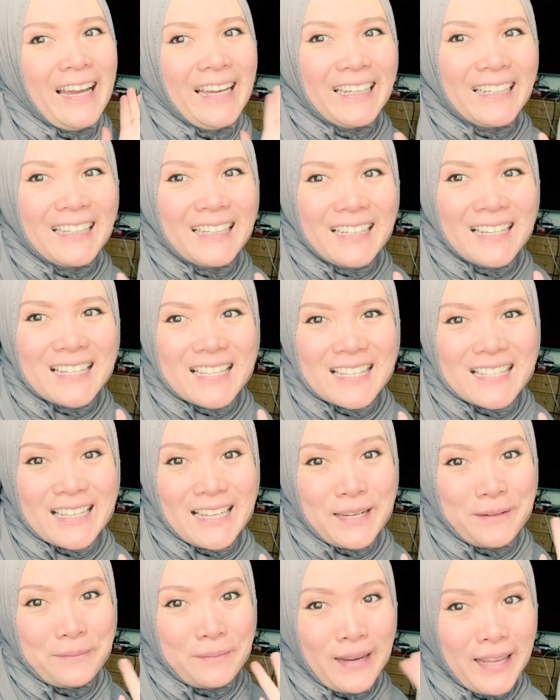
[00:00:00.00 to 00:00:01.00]
Hi guys,
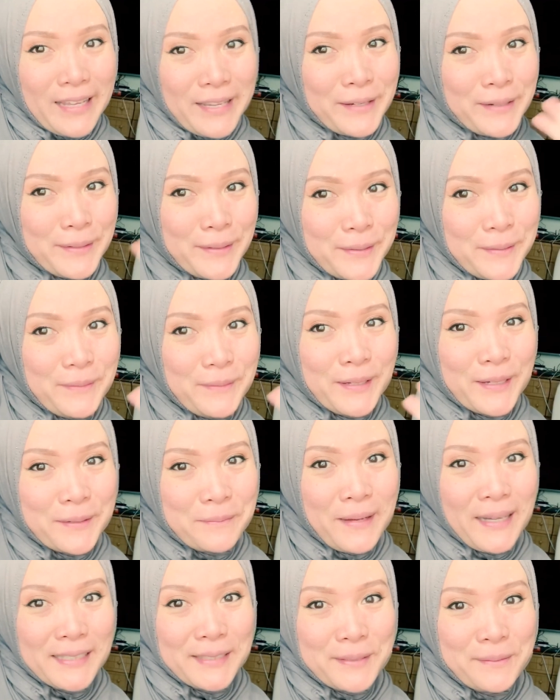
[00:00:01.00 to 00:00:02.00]
assalamualaikum. Welcome
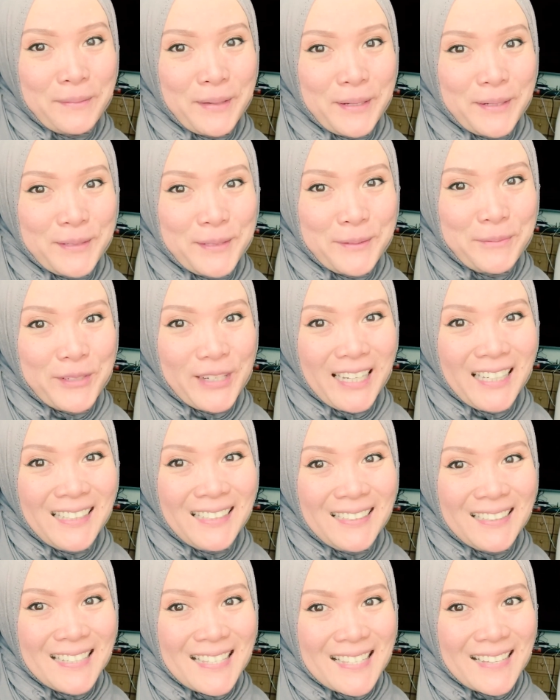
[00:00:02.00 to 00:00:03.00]
back to my YouTube
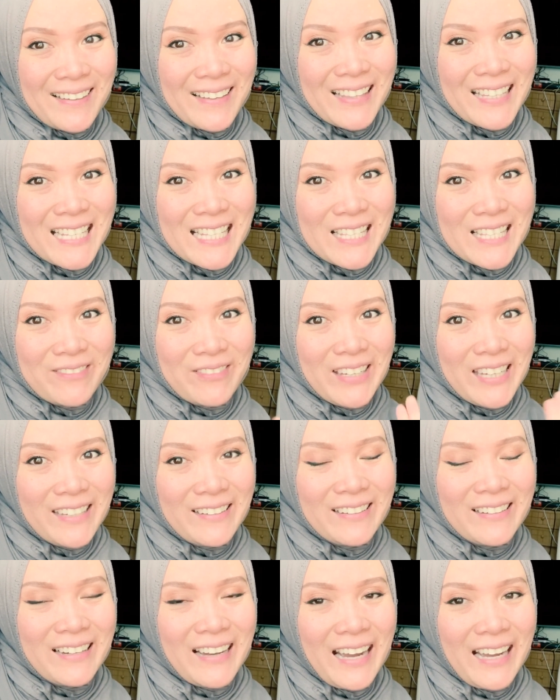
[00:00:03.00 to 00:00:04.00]
channel. So in this
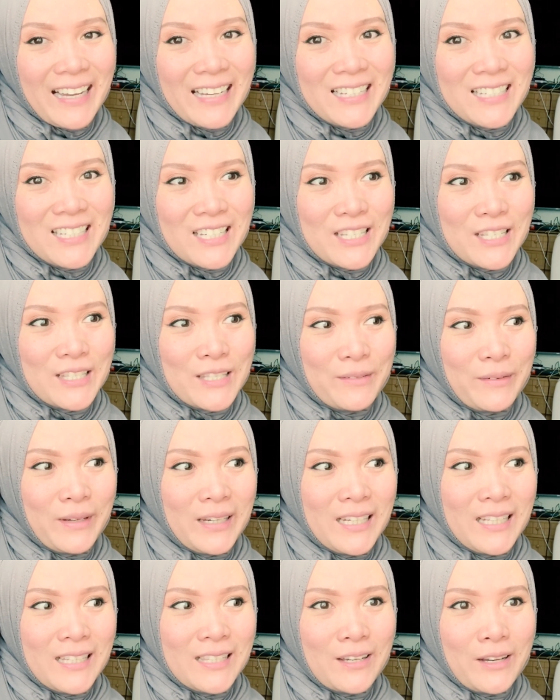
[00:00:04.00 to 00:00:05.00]
video, I just
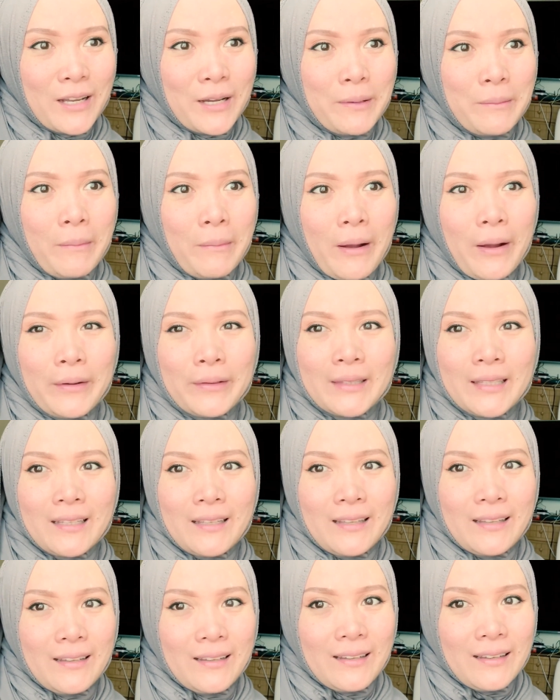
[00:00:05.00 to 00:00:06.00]
wanna talk about
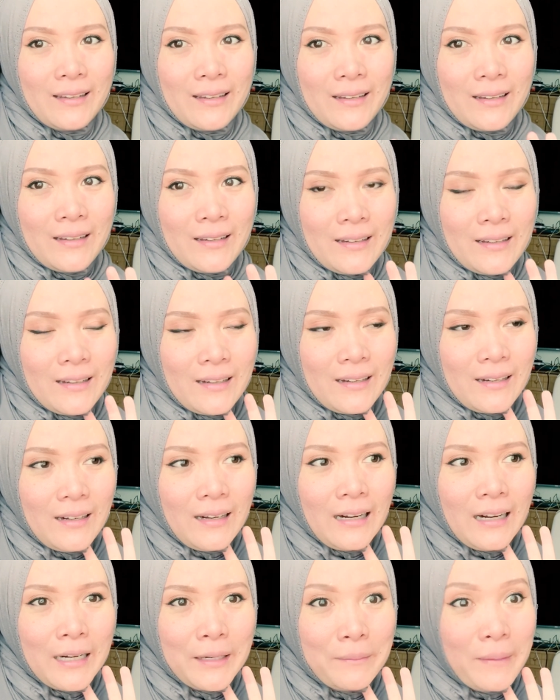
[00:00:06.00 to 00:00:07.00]

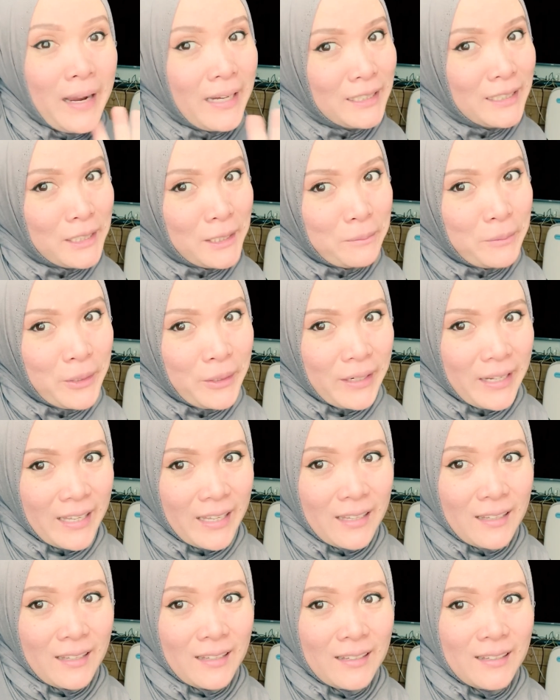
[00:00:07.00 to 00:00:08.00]
um,
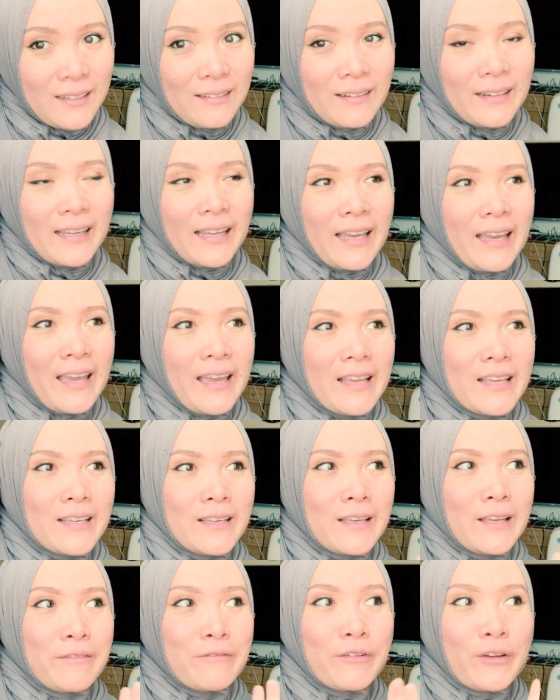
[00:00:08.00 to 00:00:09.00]
antibiotic. Okay,
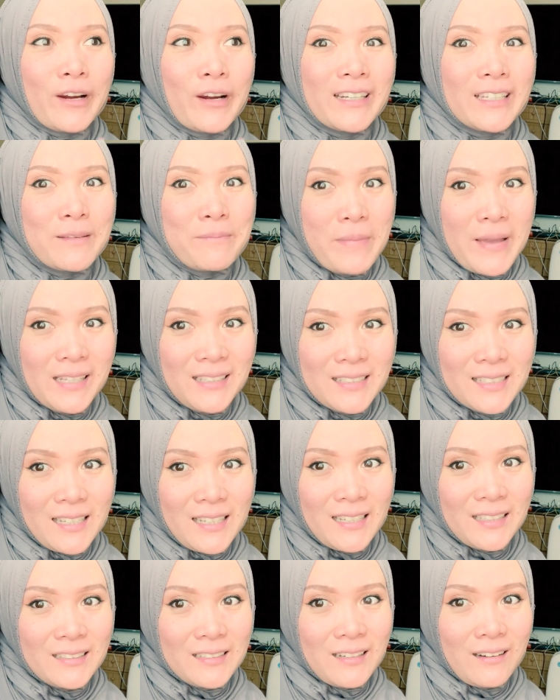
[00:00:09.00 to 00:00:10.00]
if you are
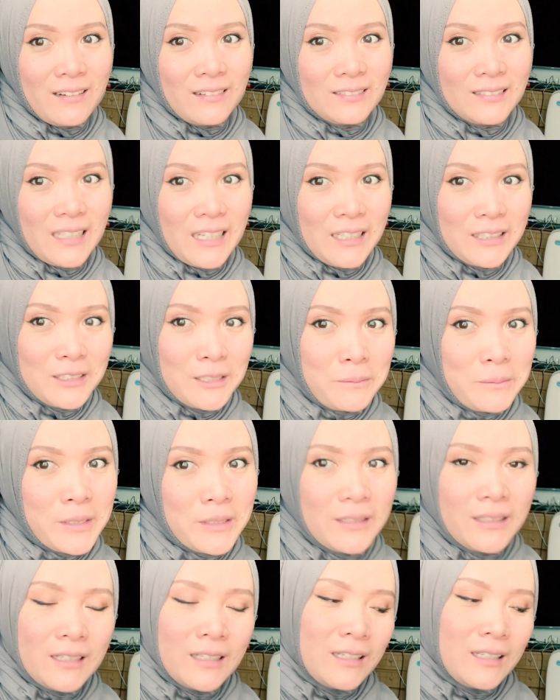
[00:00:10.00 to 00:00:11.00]
dependent on
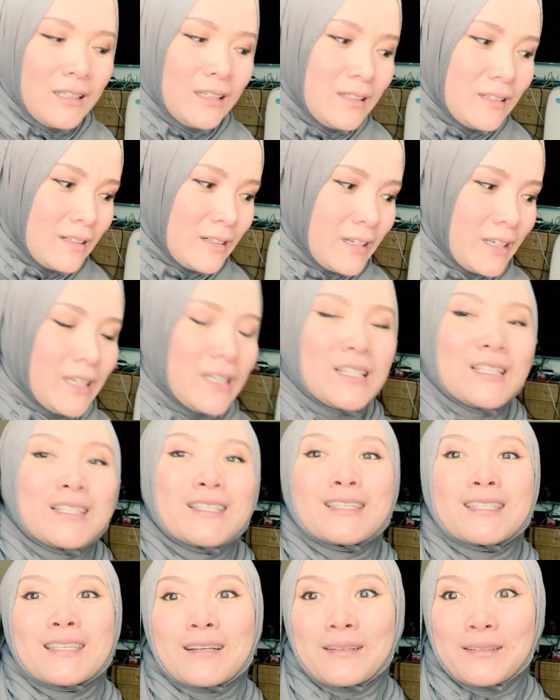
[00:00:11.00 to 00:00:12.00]
antibiotic, okay,
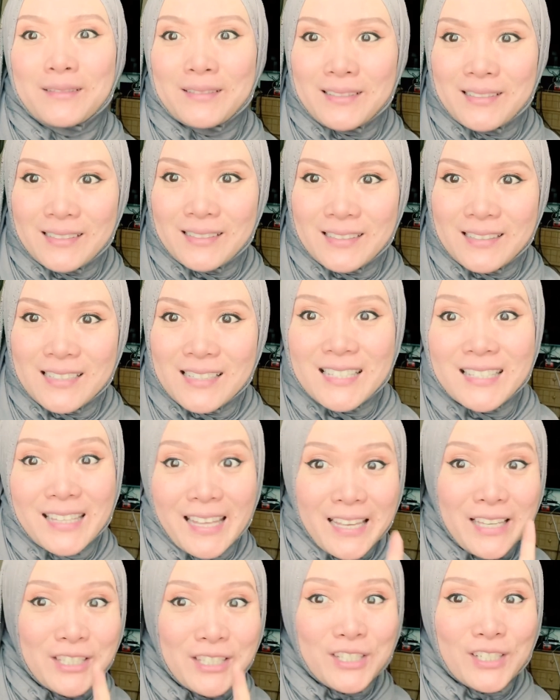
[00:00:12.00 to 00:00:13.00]
so
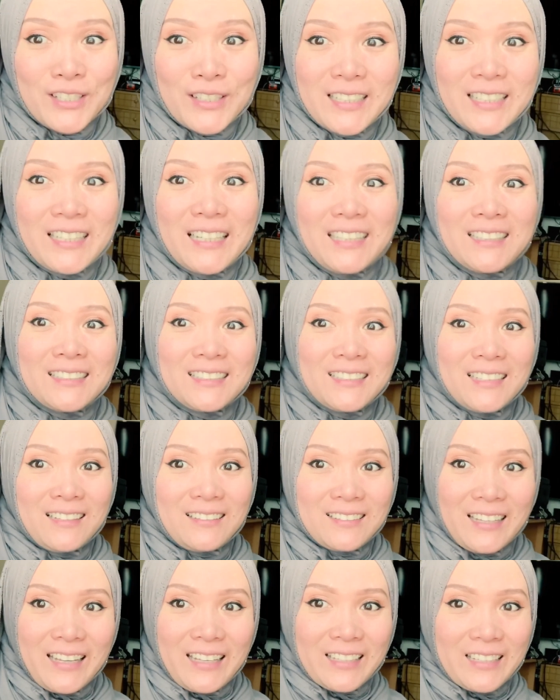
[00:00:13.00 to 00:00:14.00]
stay tuned until
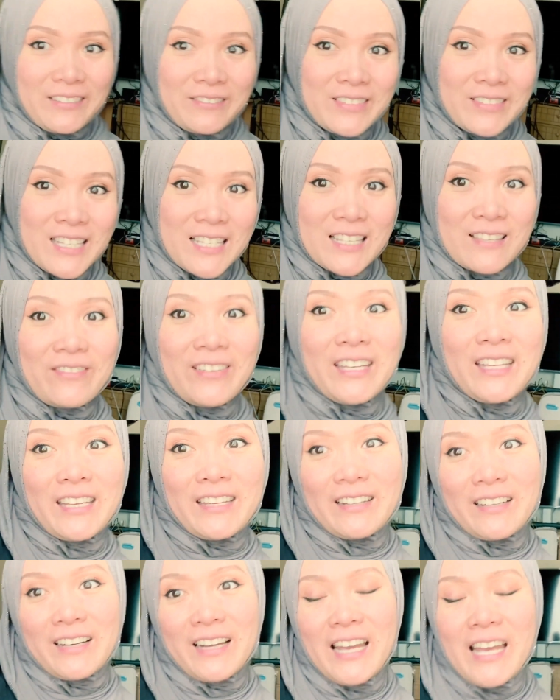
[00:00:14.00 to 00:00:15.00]
the end of this
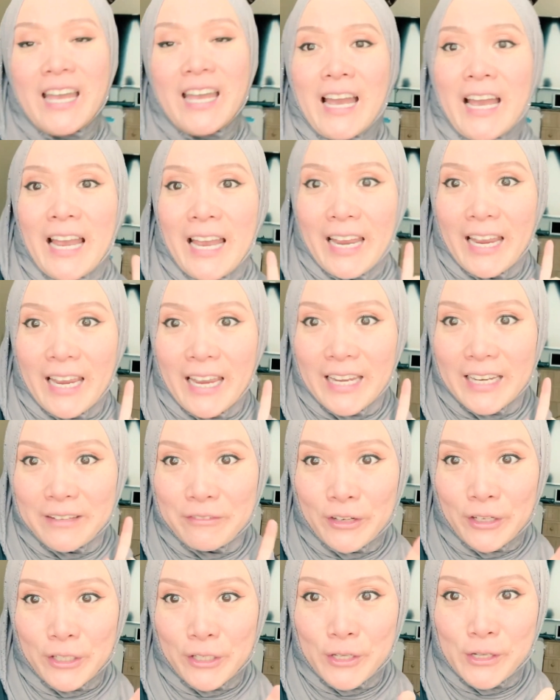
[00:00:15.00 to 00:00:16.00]
video. And
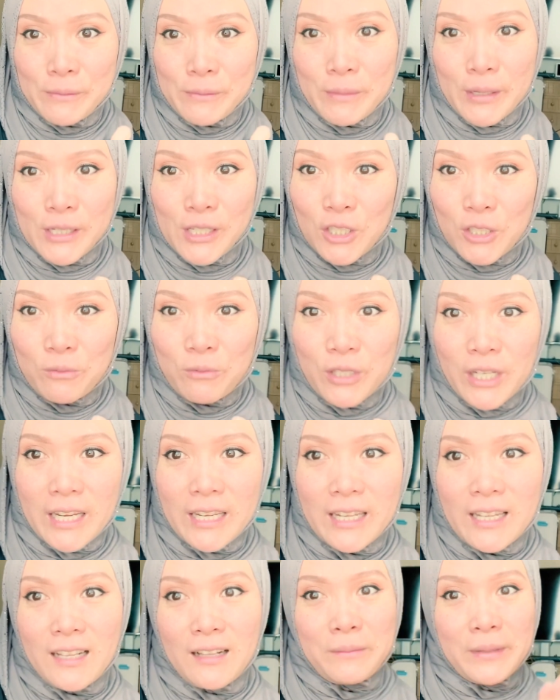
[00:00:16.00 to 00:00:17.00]
if you are new in my YouTube
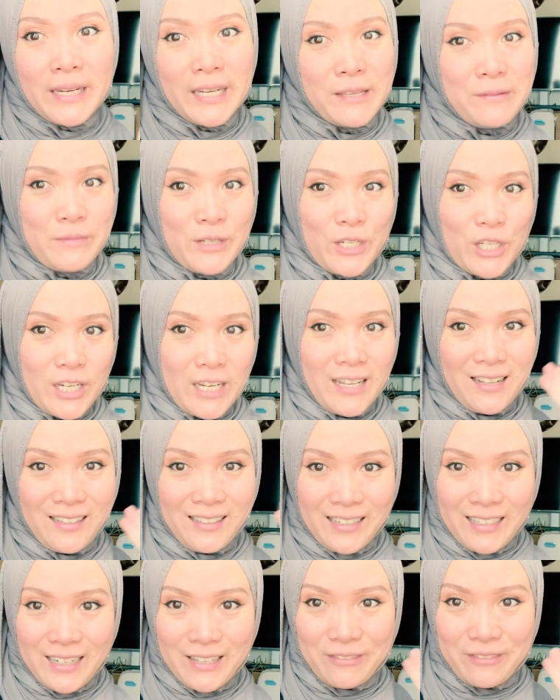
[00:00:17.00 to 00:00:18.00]
channel, my name is
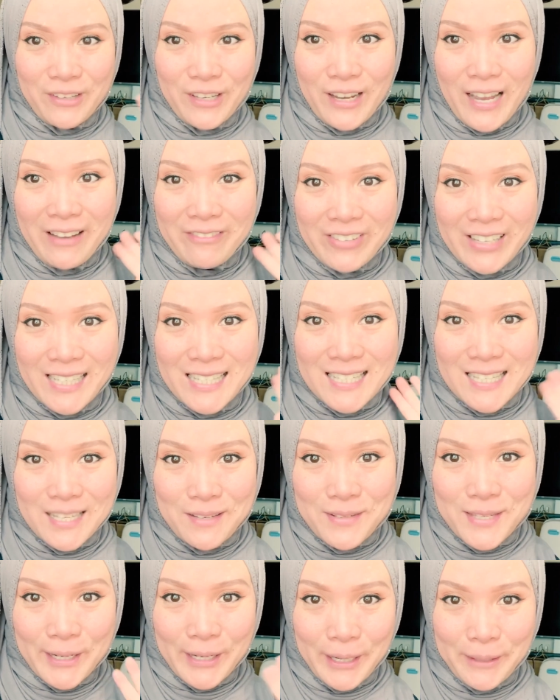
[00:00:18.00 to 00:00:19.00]
Shell. And if you haven't
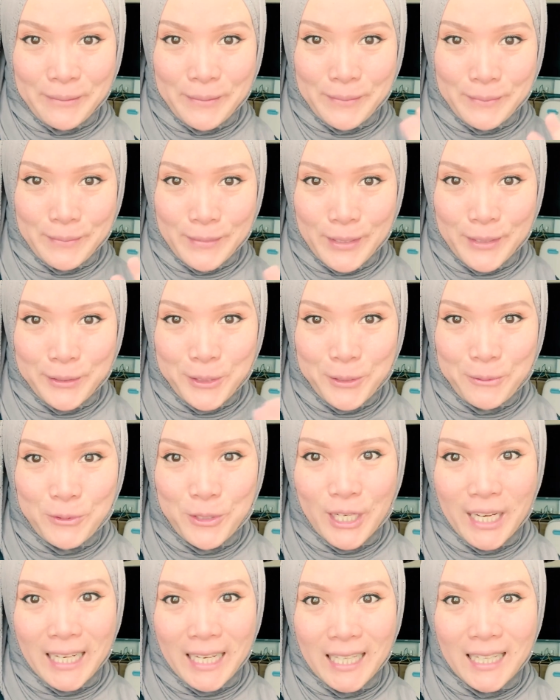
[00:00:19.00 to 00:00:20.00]
subscribed in my YouTube
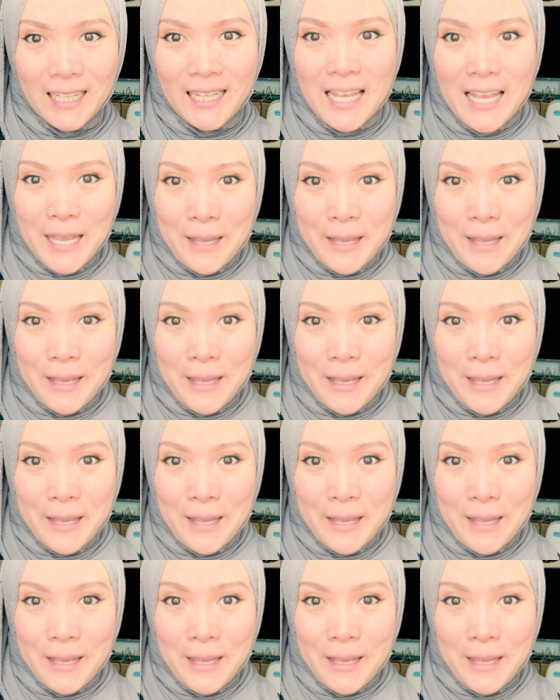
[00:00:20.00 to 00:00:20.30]
channel,